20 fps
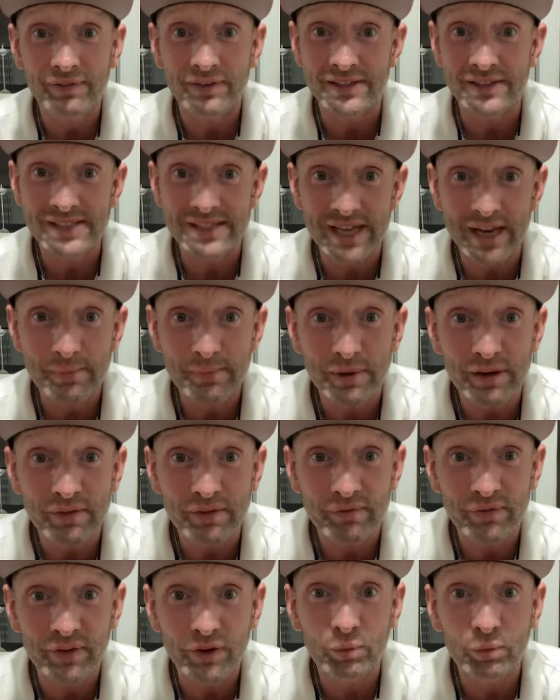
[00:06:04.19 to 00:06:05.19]
Instead, be
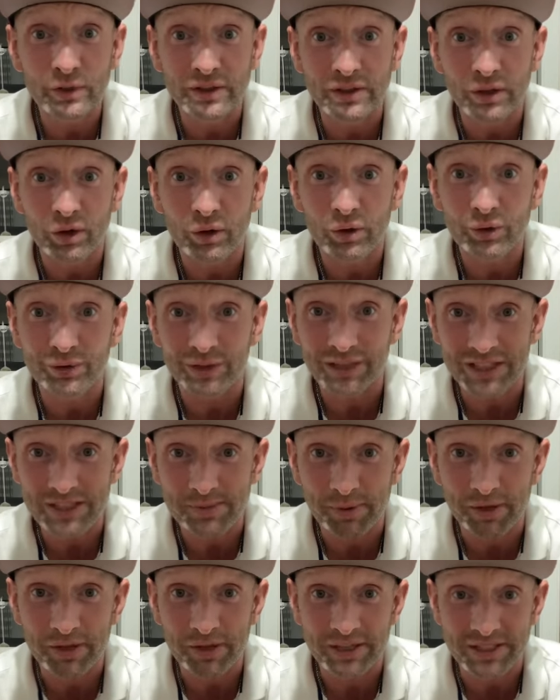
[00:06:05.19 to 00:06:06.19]
filled with the Holy
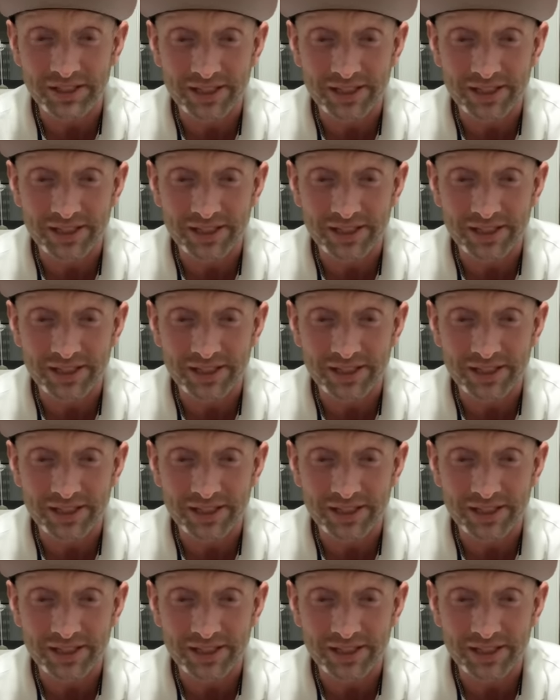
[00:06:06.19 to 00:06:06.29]
Spirit,